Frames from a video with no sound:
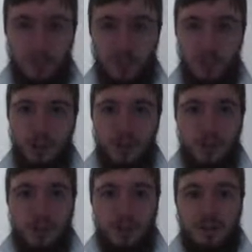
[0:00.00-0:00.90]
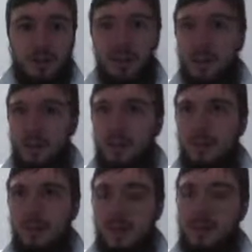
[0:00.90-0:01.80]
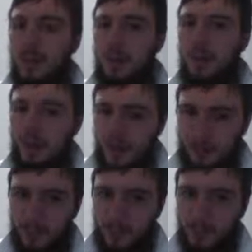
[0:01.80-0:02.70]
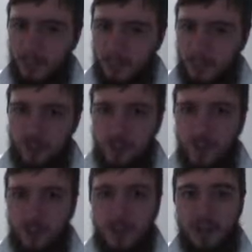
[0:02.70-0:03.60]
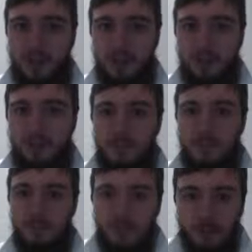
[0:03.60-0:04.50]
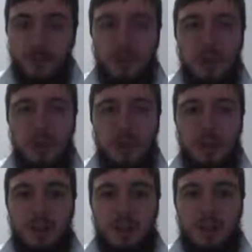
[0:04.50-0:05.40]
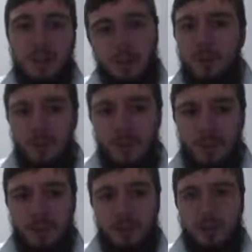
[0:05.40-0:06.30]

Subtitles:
Well, this day that he wakes up and he checks the iPad for news, something's funny,